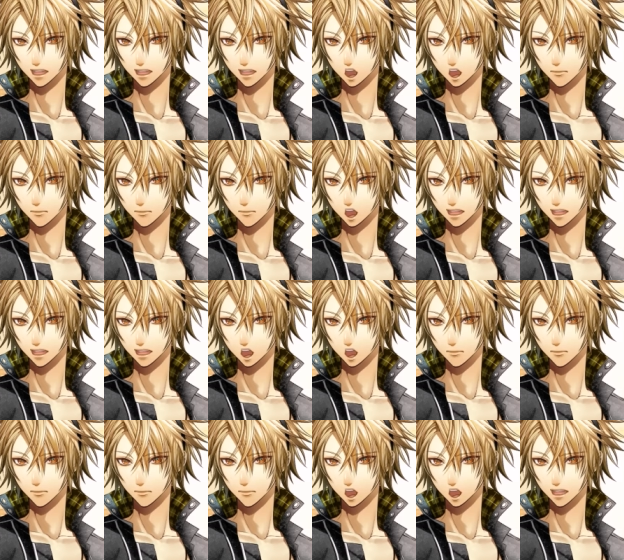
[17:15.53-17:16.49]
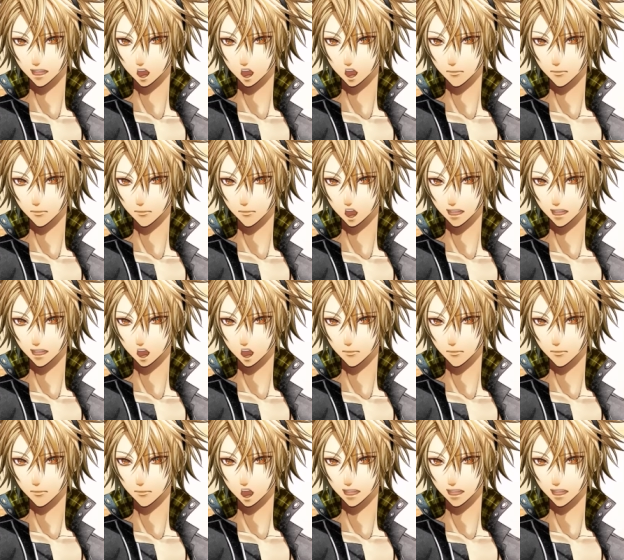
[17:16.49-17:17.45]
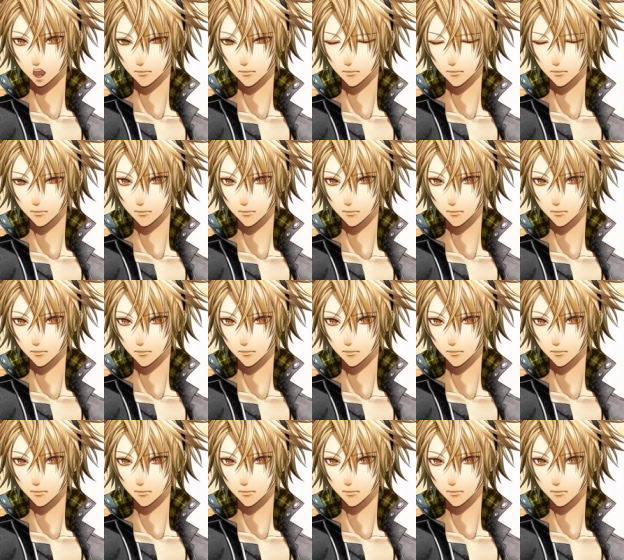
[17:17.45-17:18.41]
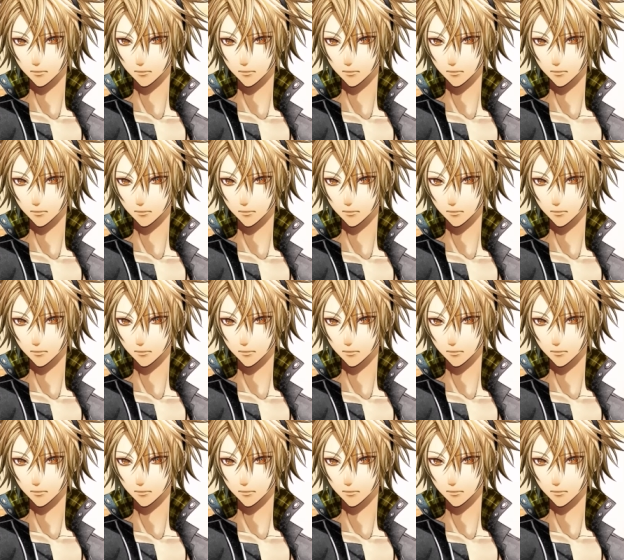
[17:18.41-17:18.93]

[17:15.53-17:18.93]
Oh, it's not a problem. Yeah.